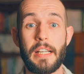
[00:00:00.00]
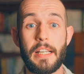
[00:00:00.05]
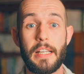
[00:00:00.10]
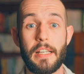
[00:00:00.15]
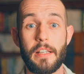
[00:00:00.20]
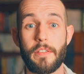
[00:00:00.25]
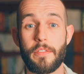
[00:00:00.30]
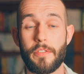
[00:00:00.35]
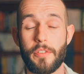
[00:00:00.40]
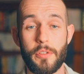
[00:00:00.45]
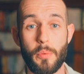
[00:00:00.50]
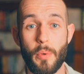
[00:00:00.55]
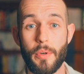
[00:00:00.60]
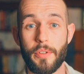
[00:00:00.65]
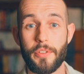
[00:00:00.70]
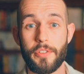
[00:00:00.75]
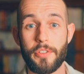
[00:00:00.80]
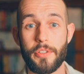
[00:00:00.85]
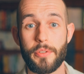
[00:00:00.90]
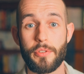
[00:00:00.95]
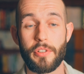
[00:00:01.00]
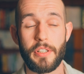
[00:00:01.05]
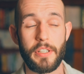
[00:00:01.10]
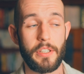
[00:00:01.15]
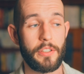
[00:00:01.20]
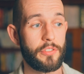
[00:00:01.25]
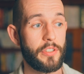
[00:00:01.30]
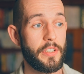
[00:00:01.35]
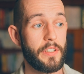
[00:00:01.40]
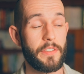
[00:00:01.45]
If you want to do drink
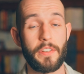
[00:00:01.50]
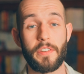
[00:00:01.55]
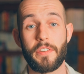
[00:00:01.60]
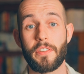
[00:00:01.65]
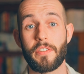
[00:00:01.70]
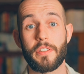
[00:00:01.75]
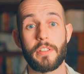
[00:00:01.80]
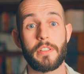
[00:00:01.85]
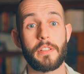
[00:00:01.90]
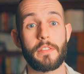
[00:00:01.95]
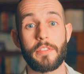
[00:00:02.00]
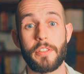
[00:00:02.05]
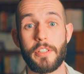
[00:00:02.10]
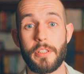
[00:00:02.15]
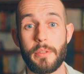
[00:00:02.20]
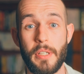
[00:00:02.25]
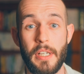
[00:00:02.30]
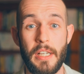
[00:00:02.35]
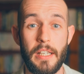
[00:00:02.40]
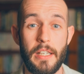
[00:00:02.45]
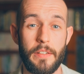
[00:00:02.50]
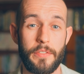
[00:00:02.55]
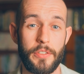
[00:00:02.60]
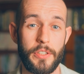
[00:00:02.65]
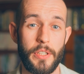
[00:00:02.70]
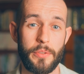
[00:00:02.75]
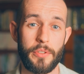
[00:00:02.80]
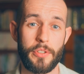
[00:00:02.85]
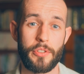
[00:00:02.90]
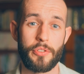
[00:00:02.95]
and drugs, this isn't good for you. If you
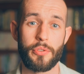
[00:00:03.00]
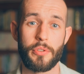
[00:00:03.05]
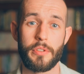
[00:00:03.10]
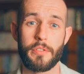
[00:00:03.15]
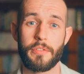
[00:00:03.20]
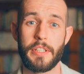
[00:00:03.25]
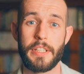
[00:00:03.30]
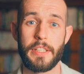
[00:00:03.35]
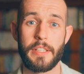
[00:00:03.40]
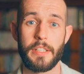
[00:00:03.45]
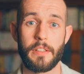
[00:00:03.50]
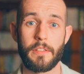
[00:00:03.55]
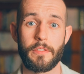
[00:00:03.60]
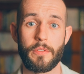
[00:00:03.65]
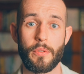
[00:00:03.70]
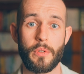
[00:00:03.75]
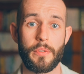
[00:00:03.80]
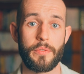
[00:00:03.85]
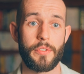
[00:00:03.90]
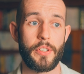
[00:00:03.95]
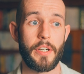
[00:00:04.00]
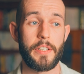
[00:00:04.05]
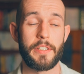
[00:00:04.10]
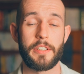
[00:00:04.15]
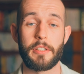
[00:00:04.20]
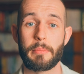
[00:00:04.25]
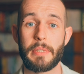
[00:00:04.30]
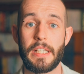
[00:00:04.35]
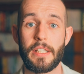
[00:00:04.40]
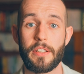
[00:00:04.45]
don't enjoy reading for
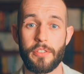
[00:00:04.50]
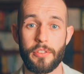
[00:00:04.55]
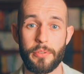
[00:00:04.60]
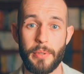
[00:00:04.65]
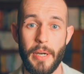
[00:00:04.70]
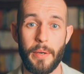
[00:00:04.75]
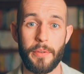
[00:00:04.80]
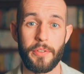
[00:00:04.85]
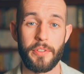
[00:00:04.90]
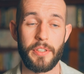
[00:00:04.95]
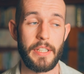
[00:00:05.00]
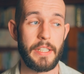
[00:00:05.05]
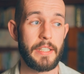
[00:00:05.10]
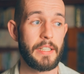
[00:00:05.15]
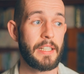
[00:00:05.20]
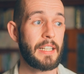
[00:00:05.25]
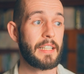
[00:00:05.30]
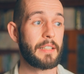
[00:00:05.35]
ninety minutes, two hours a day,